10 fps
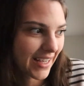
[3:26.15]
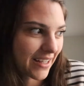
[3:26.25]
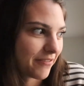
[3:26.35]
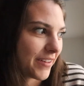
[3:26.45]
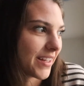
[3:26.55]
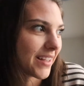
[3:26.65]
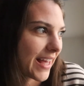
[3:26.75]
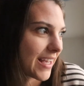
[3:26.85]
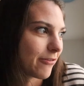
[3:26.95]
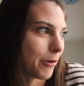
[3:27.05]
I can feel it
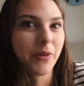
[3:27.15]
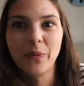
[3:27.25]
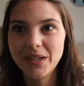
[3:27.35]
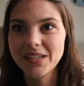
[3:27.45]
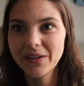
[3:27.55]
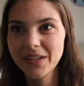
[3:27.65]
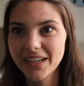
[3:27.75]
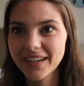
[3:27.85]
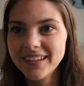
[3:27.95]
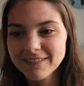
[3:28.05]
like from the window
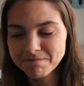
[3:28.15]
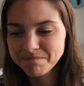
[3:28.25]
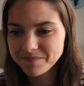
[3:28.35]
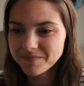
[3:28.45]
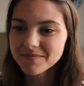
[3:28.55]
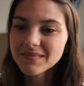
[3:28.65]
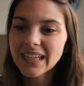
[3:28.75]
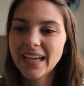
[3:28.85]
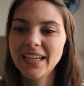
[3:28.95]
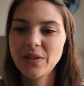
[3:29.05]
here.
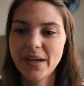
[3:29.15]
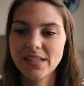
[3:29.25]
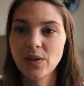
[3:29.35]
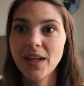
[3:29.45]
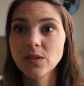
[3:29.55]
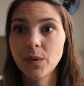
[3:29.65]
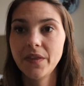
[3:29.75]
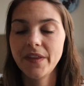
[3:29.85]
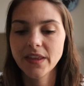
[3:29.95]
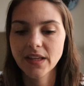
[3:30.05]
Anyway, so that's
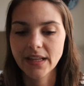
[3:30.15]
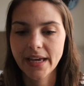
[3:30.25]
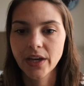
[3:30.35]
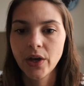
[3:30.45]
one thing that like